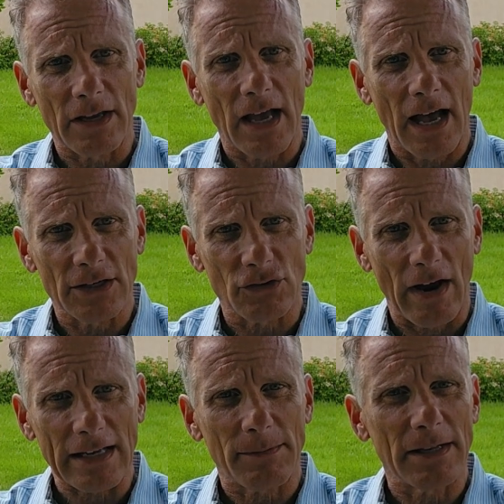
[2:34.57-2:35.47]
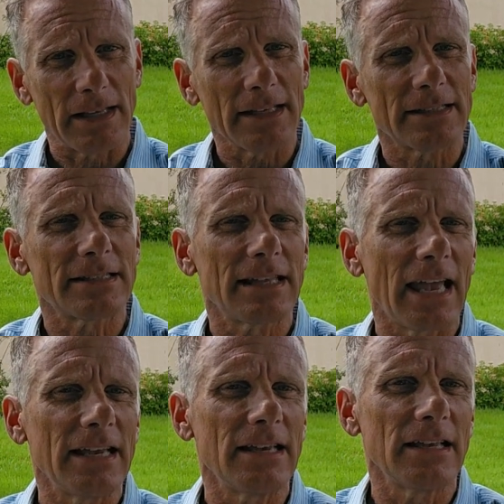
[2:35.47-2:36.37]
contract, but it
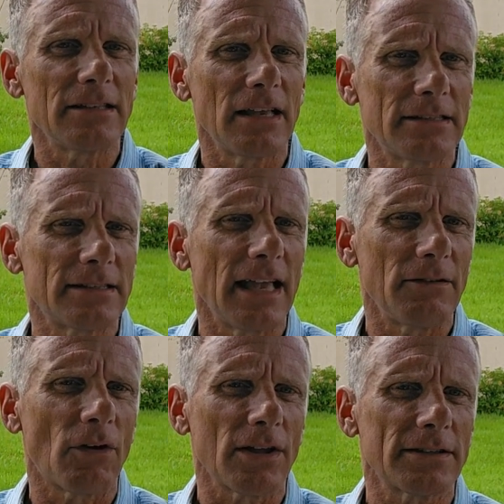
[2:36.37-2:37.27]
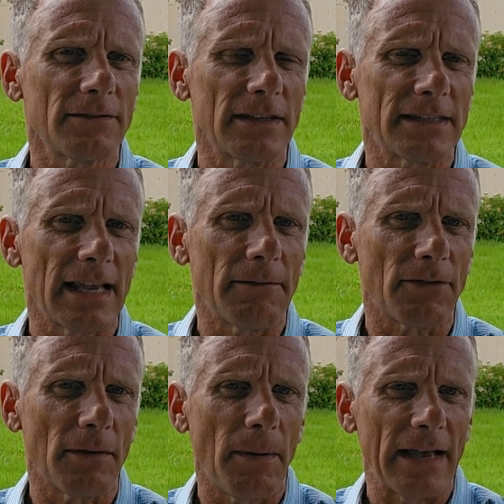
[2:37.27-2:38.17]
stayed relatively the same
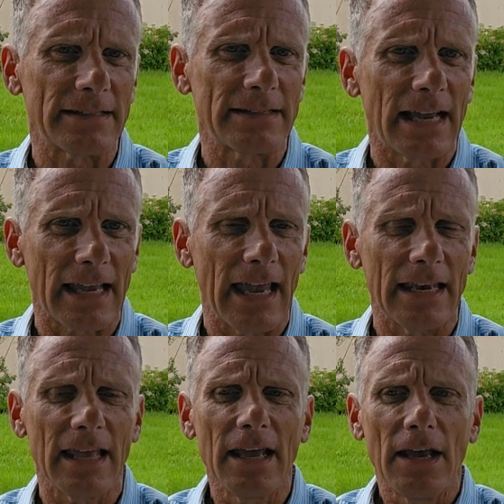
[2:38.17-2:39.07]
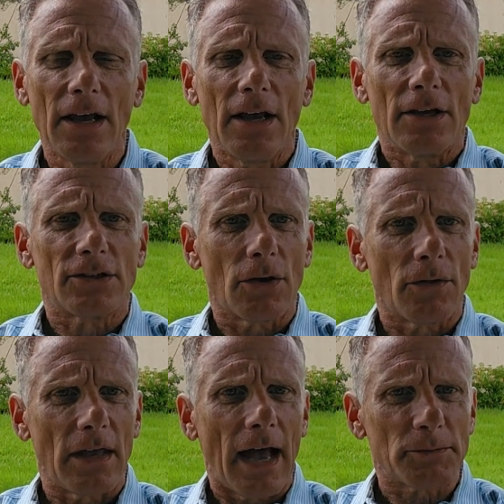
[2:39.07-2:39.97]
for the past decade. So
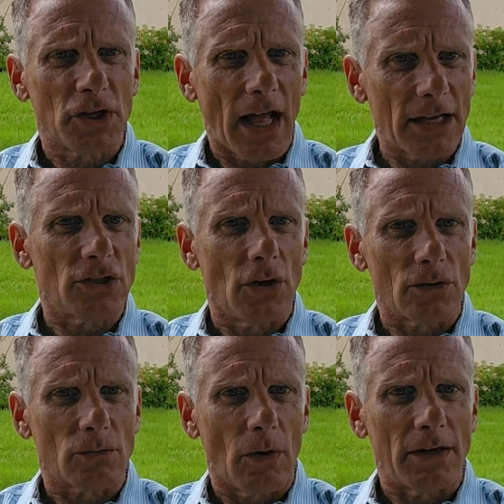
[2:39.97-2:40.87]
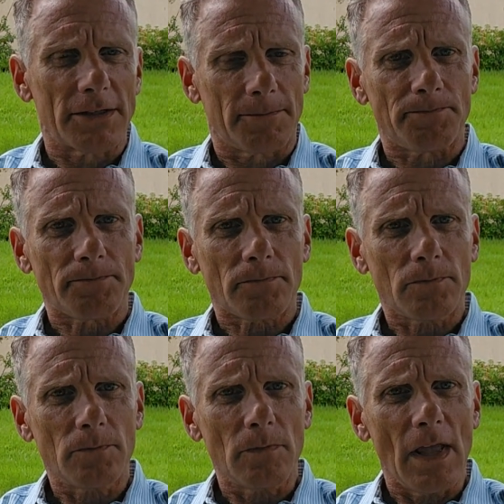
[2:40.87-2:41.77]
the option I chose was
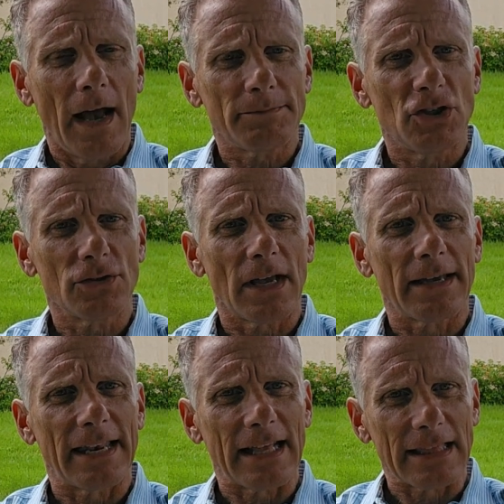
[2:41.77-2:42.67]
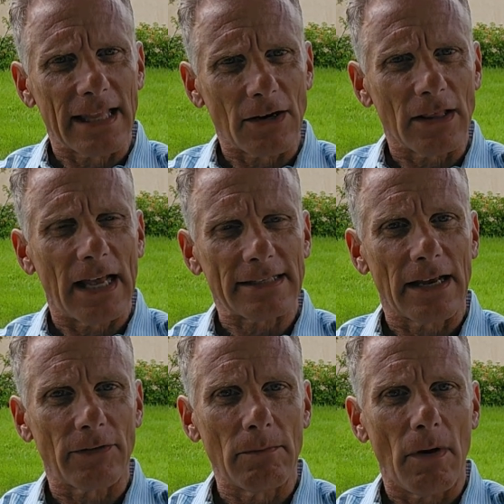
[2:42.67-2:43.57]
I'm getting a little less
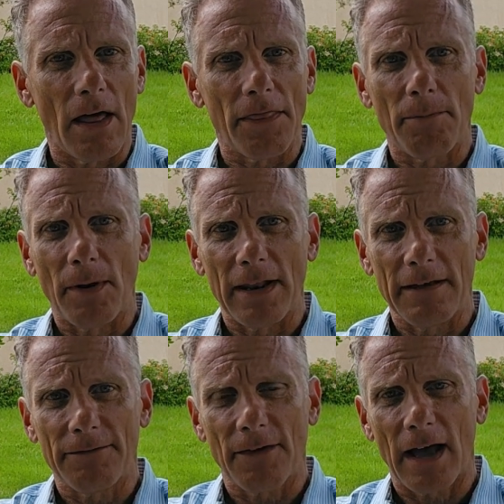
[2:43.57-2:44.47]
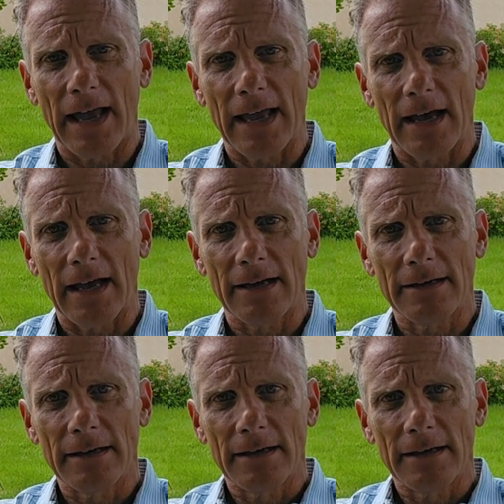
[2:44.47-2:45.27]
every month, but if my